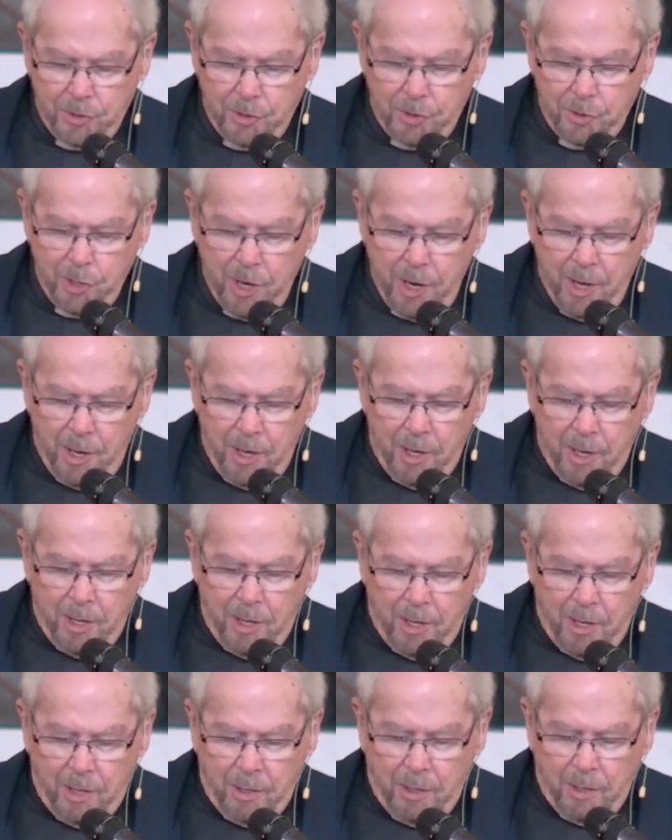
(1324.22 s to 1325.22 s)
challenge
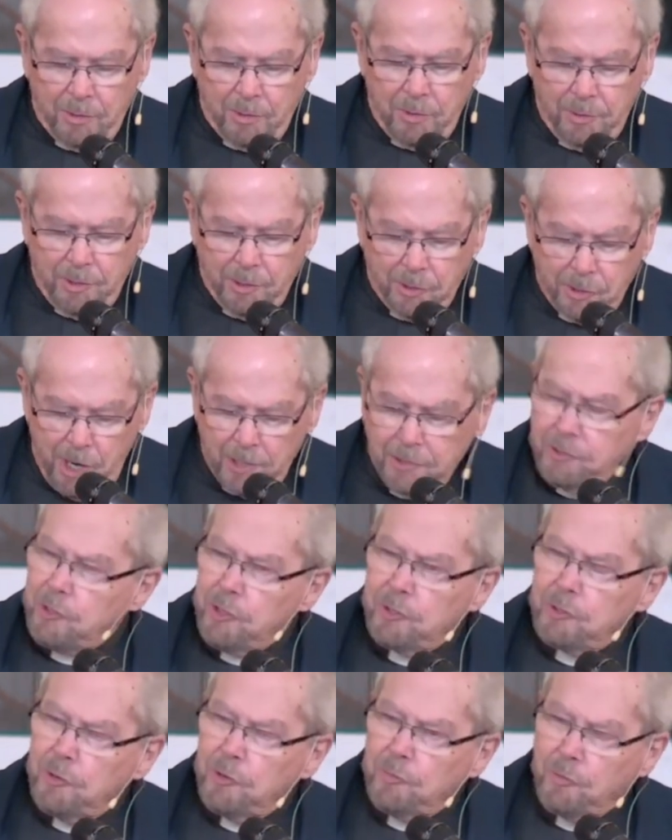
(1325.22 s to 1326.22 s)
to the
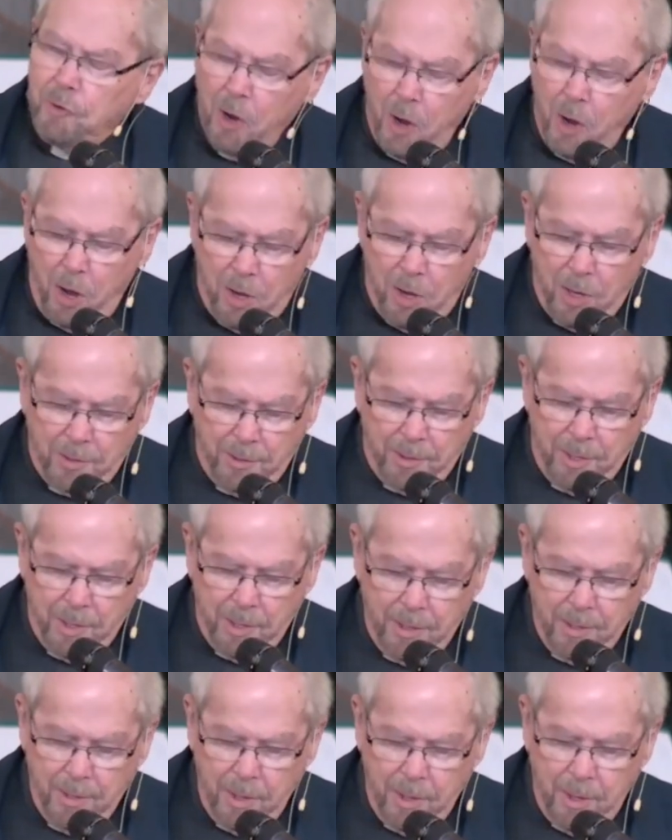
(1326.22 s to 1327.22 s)
justice of
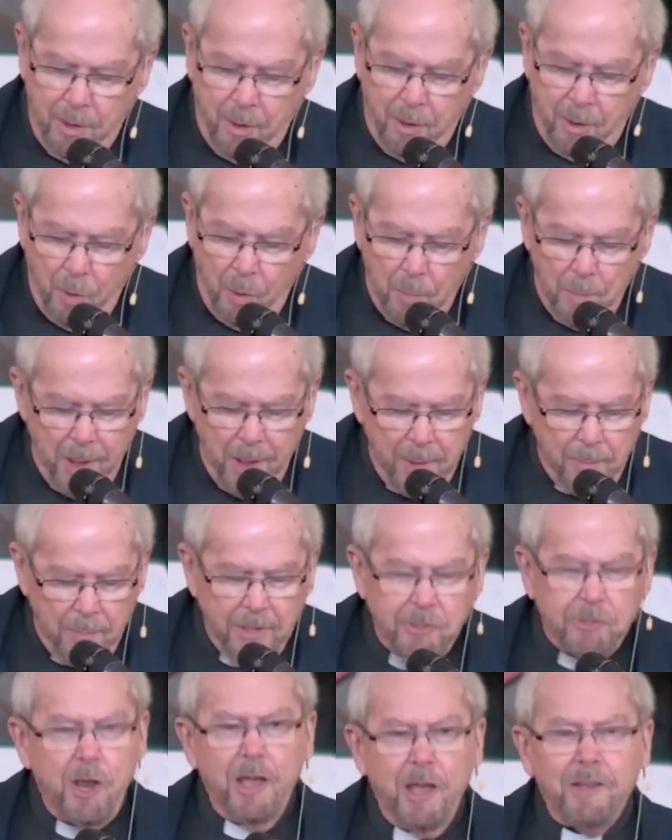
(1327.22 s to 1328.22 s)
God, or
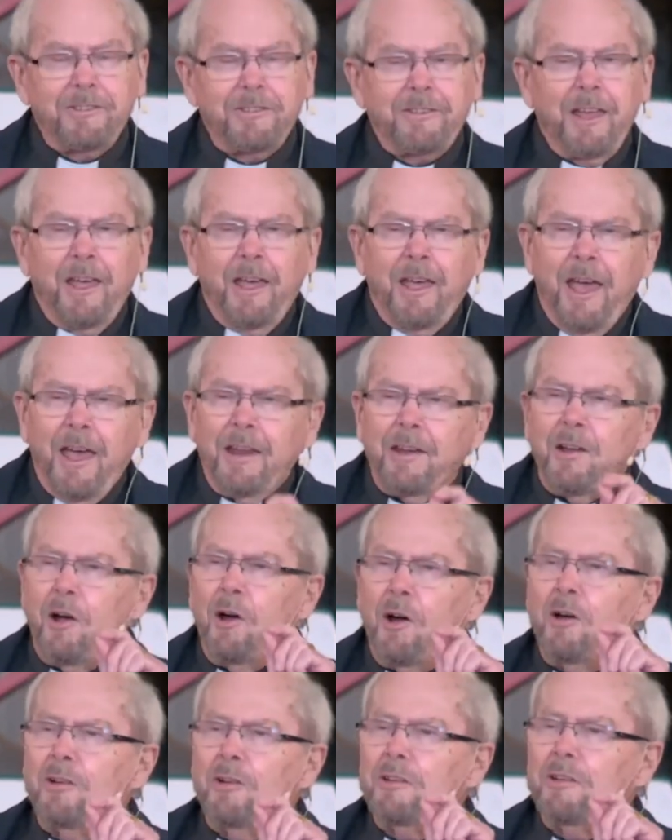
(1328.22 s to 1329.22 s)
maybe just
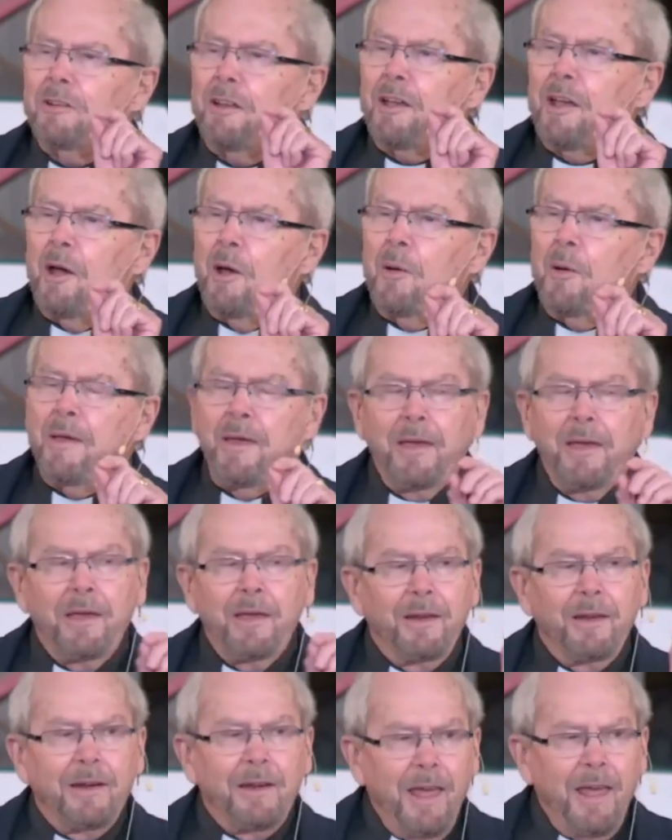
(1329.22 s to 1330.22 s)
an
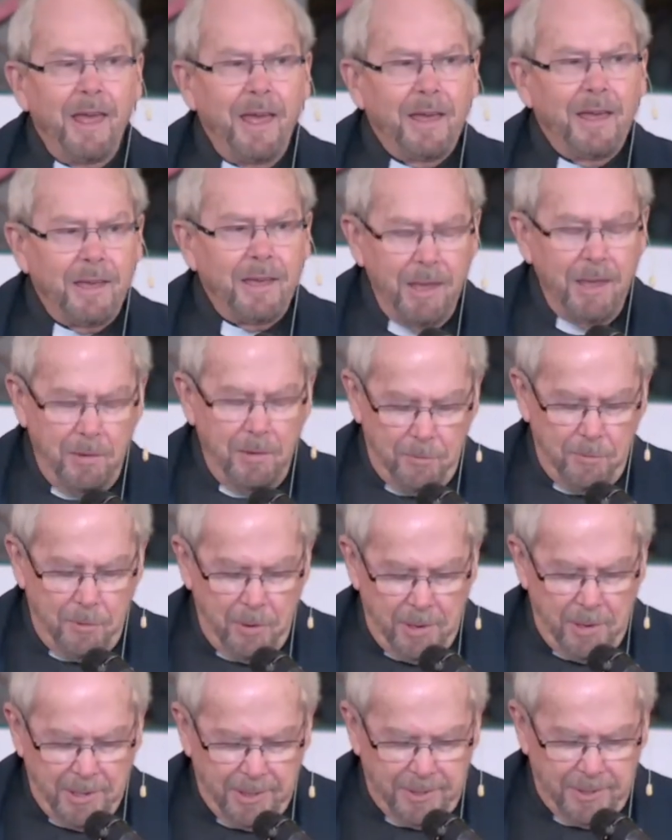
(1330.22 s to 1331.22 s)
ongoing
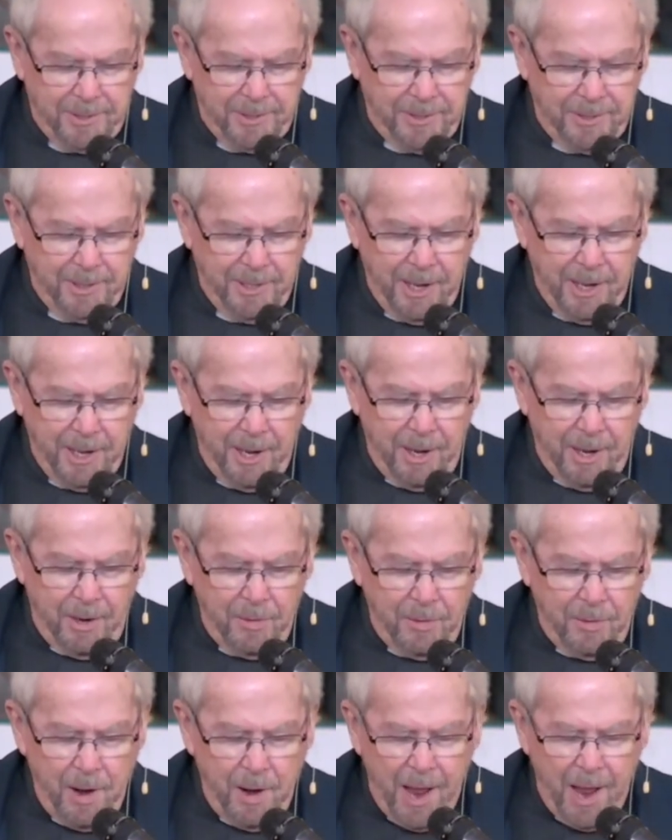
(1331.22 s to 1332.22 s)
nagging voice
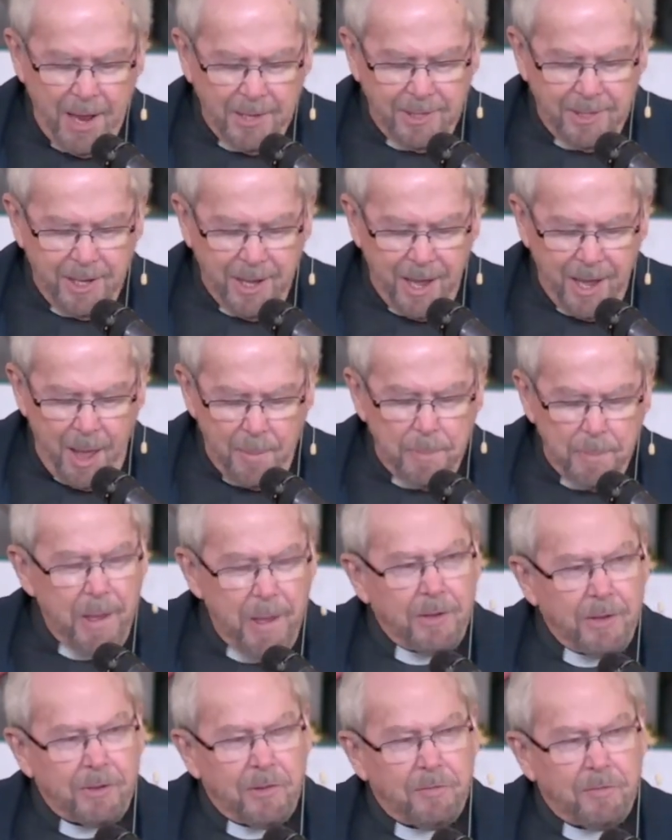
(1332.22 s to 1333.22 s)

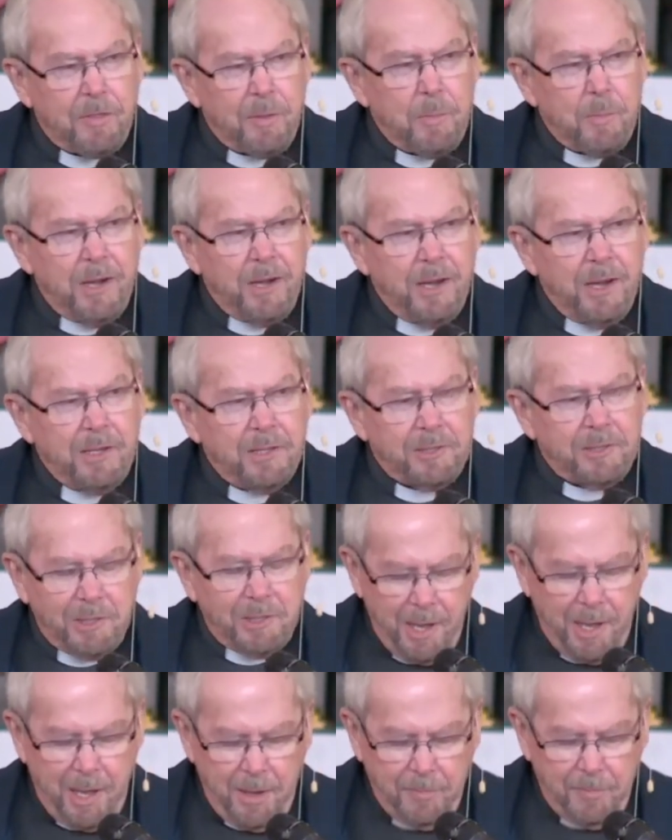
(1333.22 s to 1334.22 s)
rising up out of the
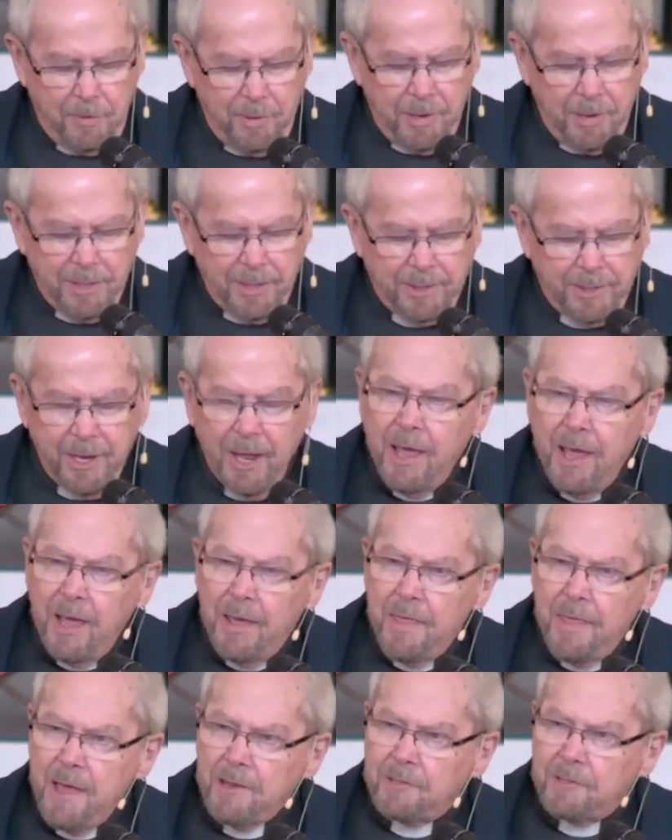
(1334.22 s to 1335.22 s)
many
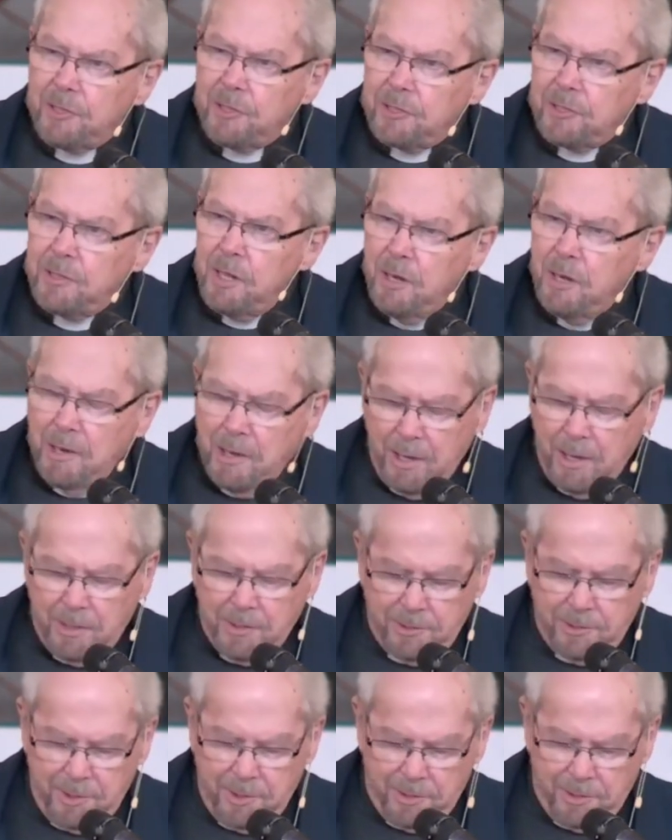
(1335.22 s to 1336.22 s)
slaveries that
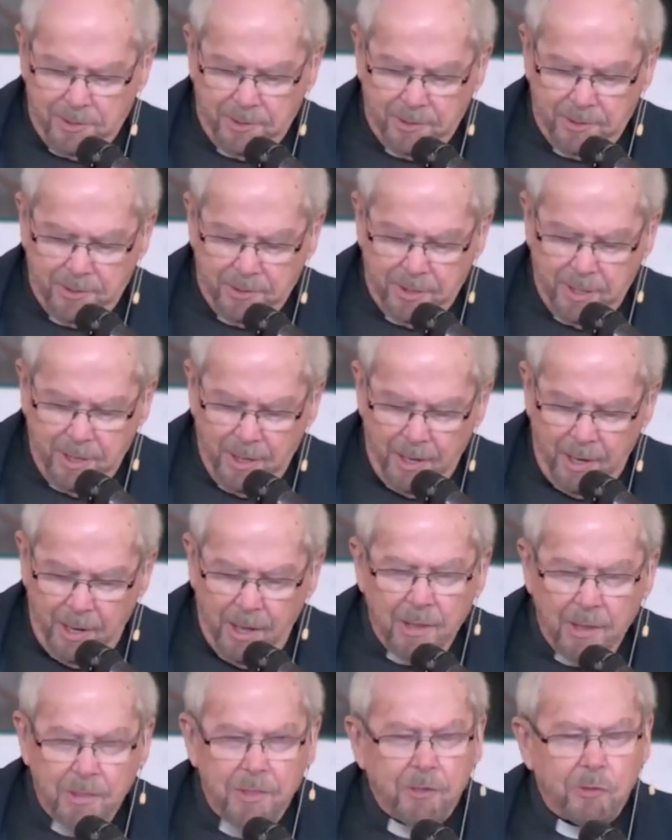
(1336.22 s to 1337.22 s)
still
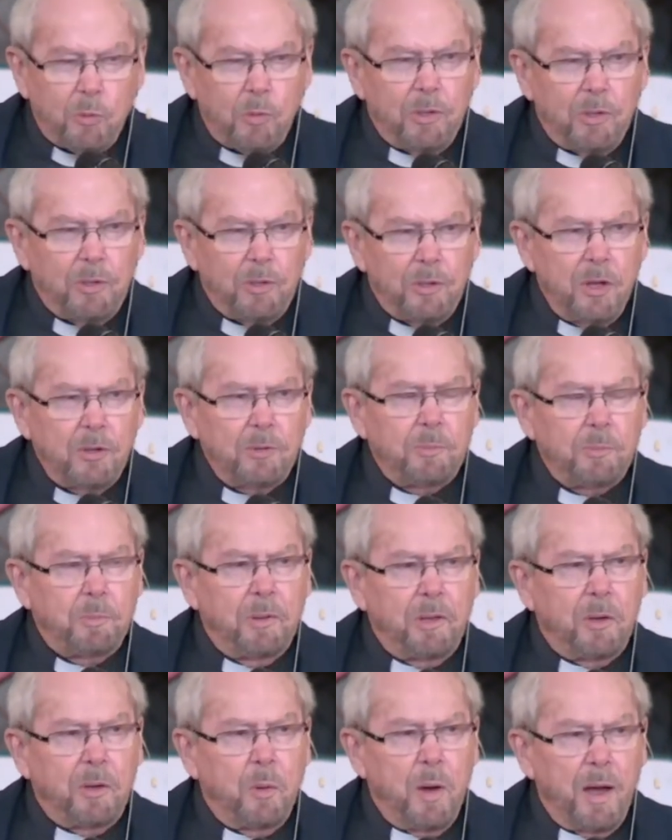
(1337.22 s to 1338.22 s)
exist that will
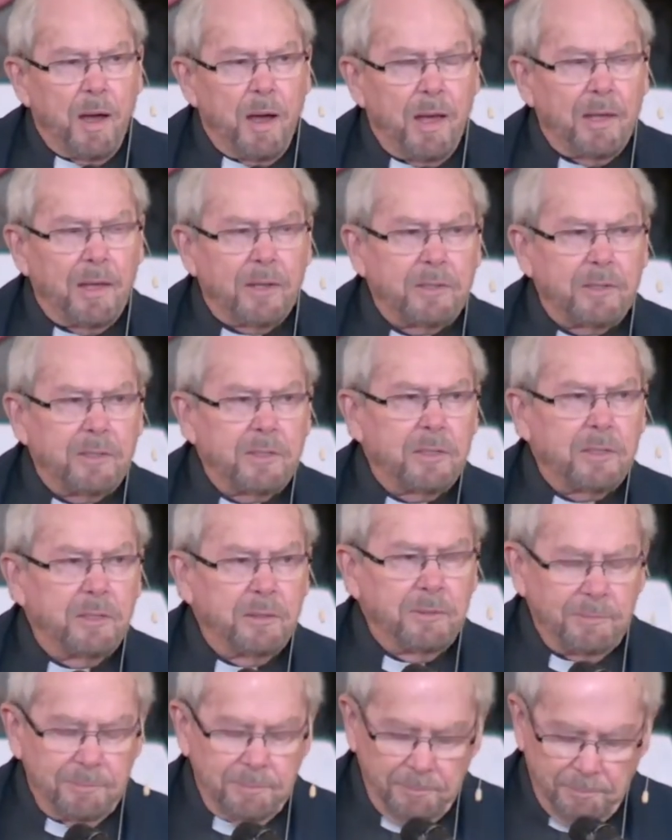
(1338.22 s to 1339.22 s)
not be
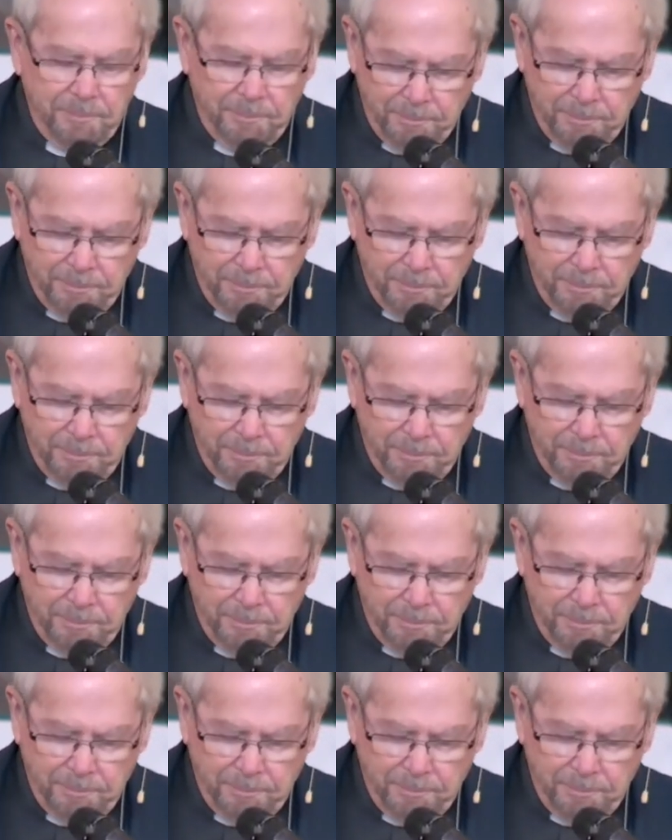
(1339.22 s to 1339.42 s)
quiet.